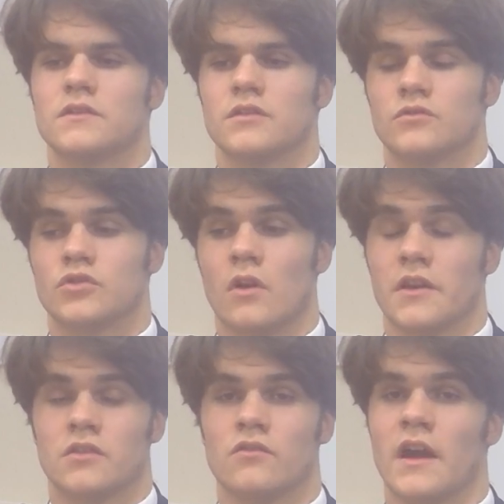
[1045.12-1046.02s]
to try
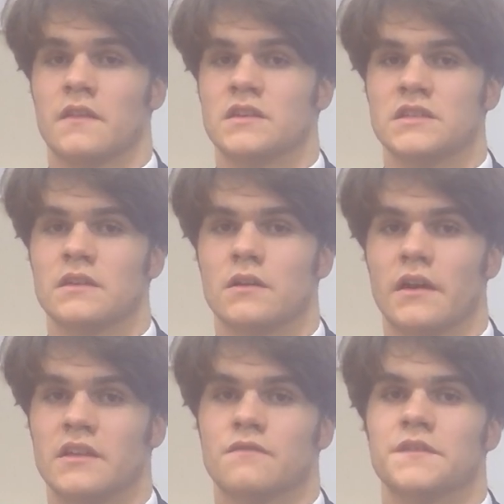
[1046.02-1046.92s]
and correct these
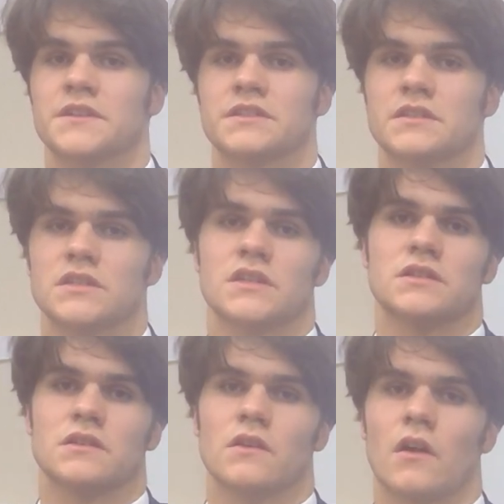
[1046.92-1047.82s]

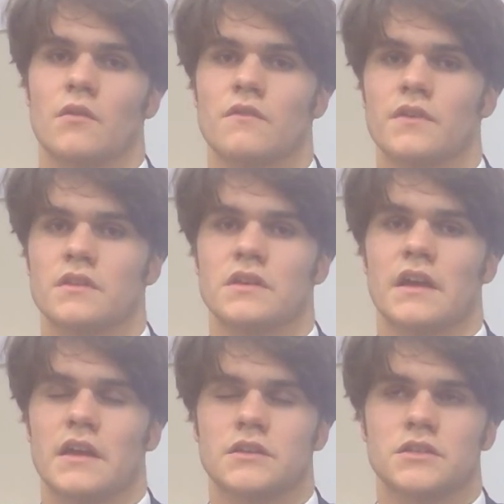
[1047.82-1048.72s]
inefficiencies that lie within the
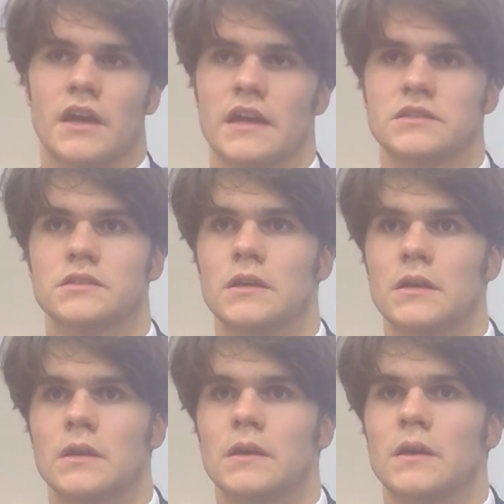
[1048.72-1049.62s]
NHS,
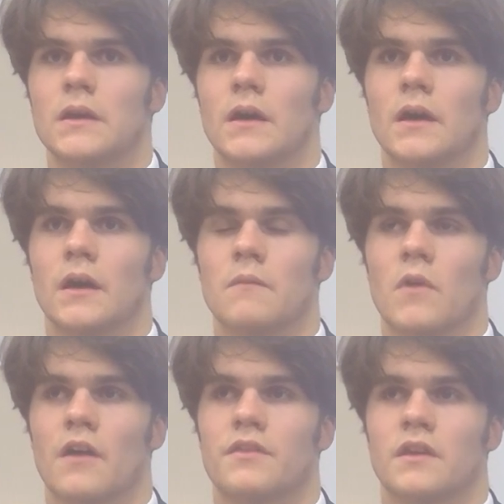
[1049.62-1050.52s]

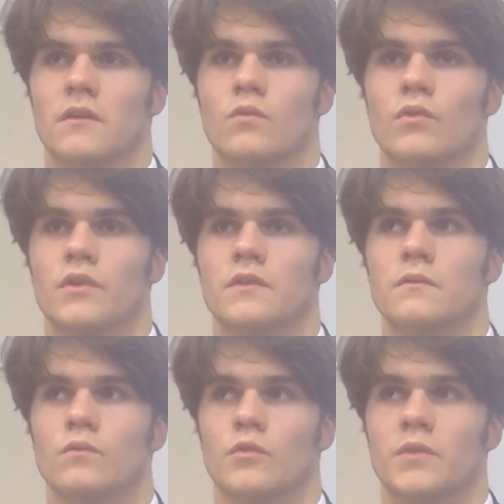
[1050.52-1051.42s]
I think
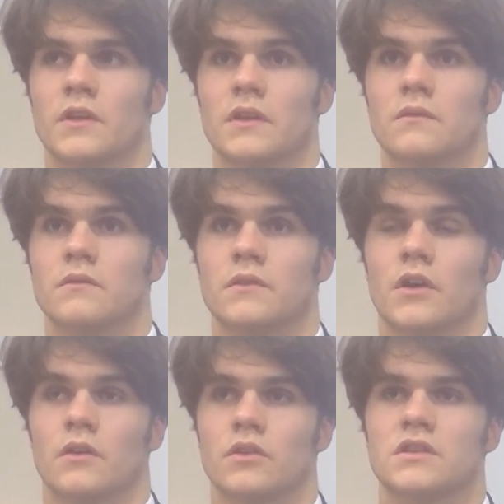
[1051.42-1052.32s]
would be
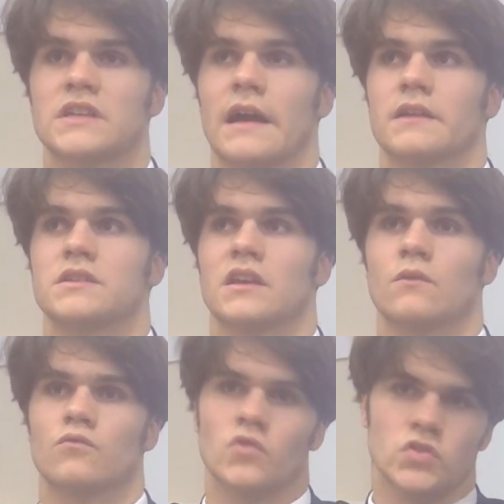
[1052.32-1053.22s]
a good tactic.
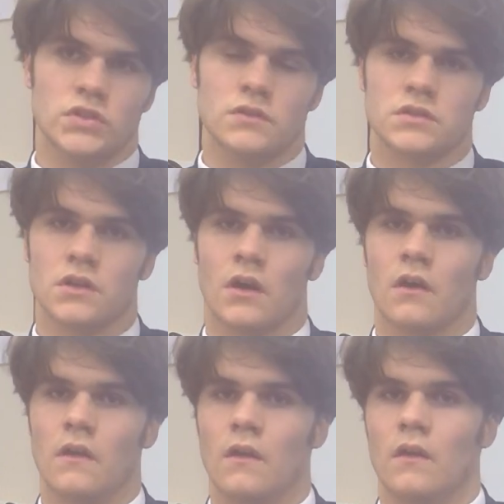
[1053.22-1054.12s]
It would reduce
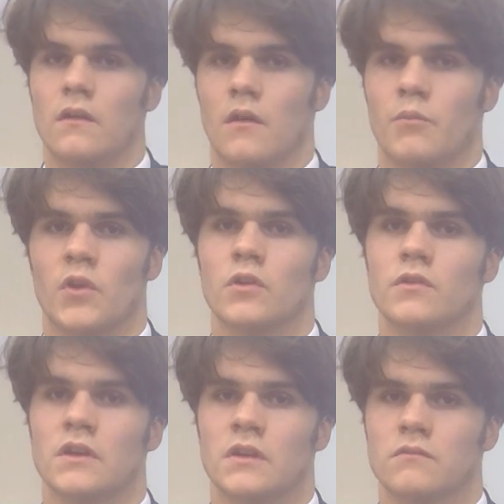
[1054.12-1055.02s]
our
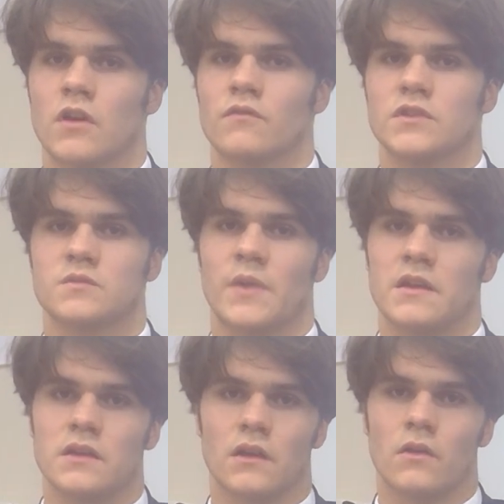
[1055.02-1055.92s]
ballooning government
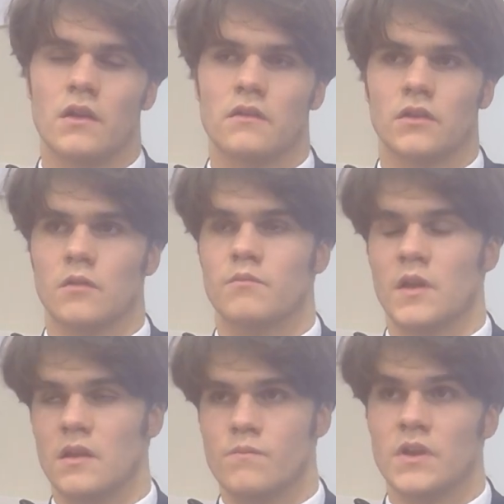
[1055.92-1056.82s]
spending on
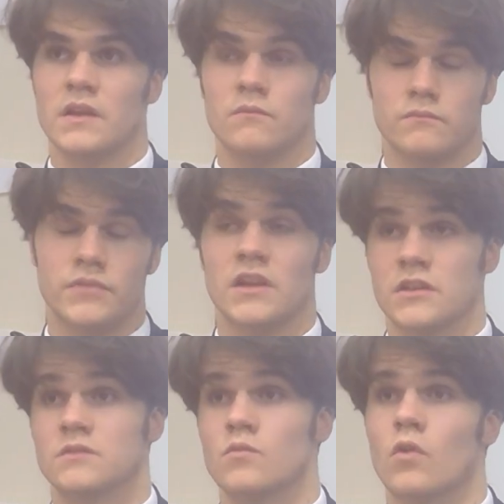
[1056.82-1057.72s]
it,
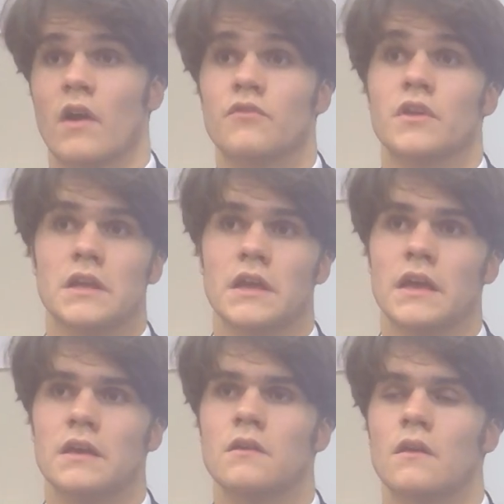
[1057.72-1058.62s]
billions more every
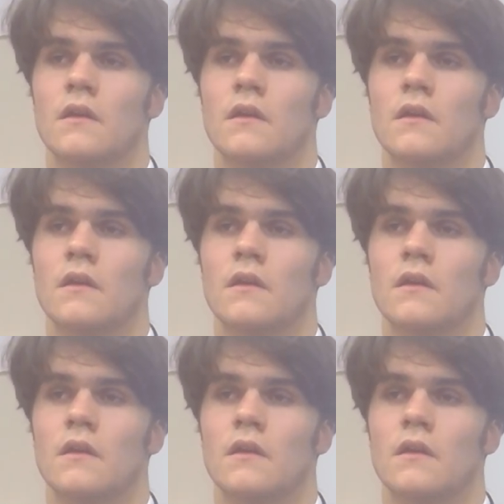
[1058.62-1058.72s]
year.